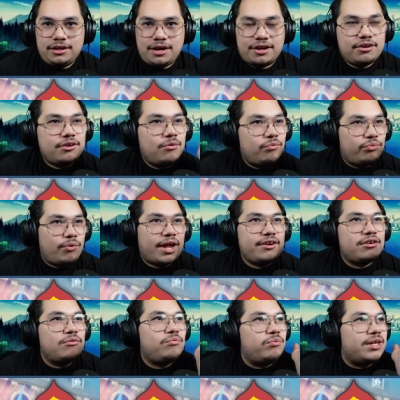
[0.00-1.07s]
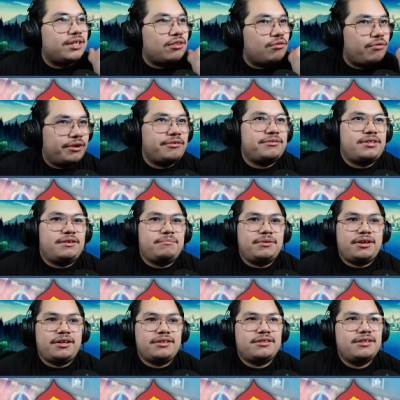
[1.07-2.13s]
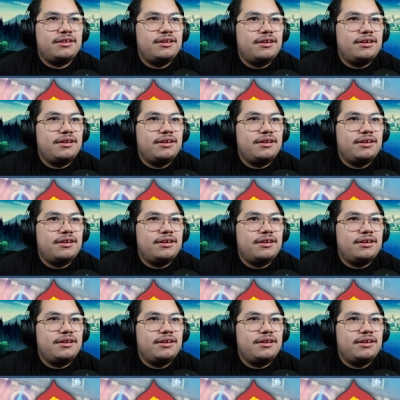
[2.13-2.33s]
I don't know. I don't know what triggers it because